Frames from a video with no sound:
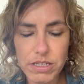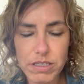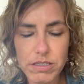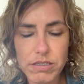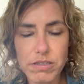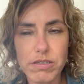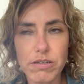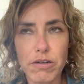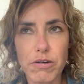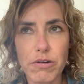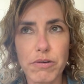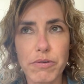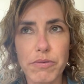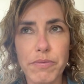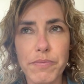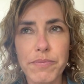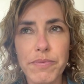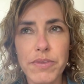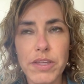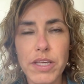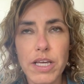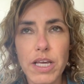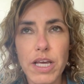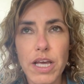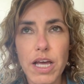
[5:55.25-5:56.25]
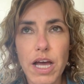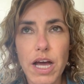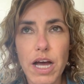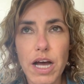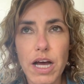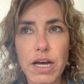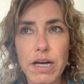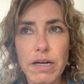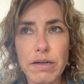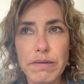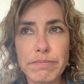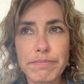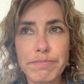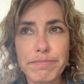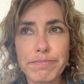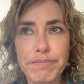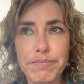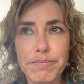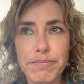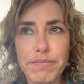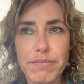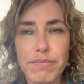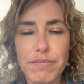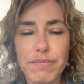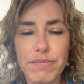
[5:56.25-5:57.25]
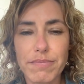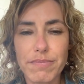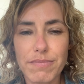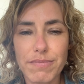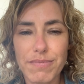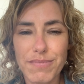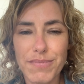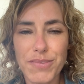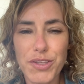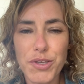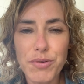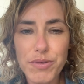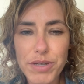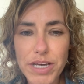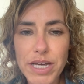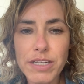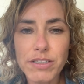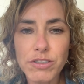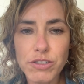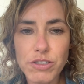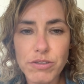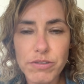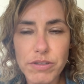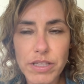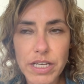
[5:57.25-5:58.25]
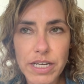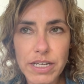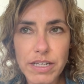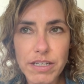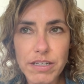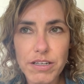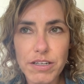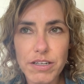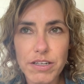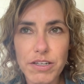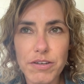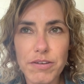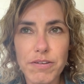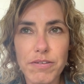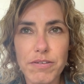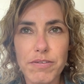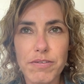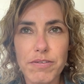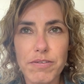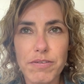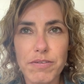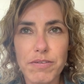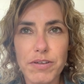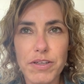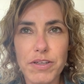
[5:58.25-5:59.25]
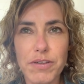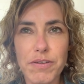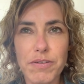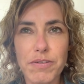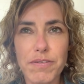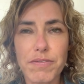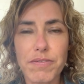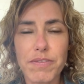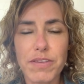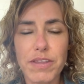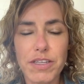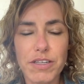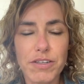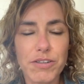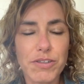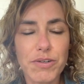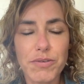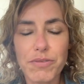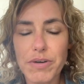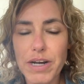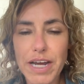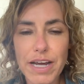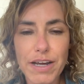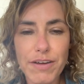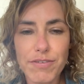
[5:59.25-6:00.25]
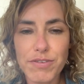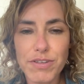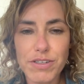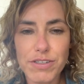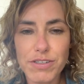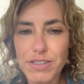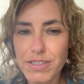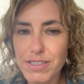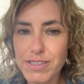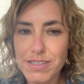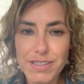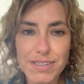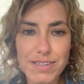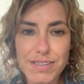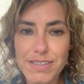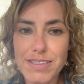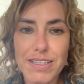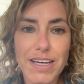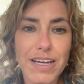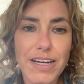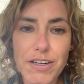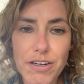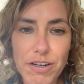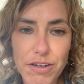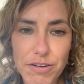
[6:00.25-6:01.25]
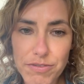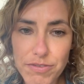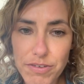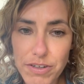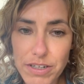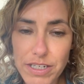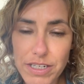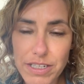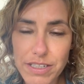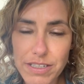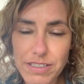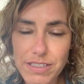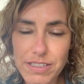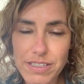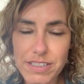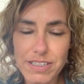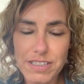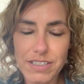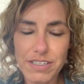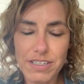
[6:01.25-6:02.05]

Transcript: So you can do that. You don't have to just sign off on it.